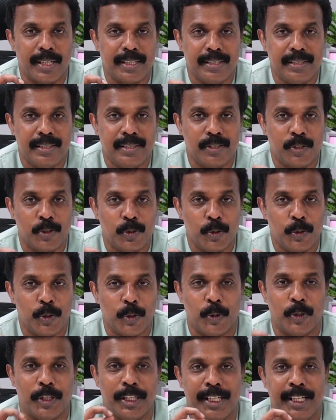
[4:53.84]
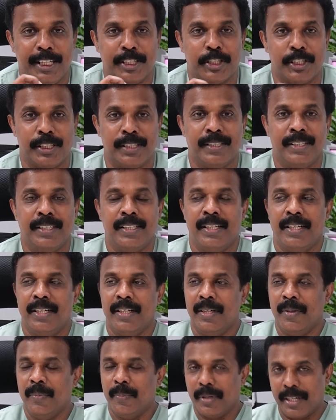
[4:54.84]
urge to urination.
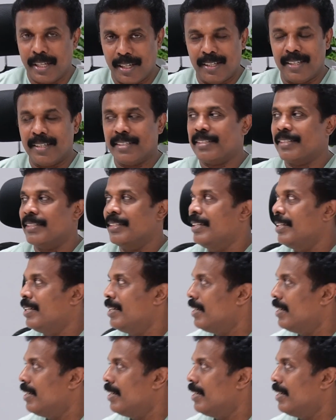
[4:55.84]
Because,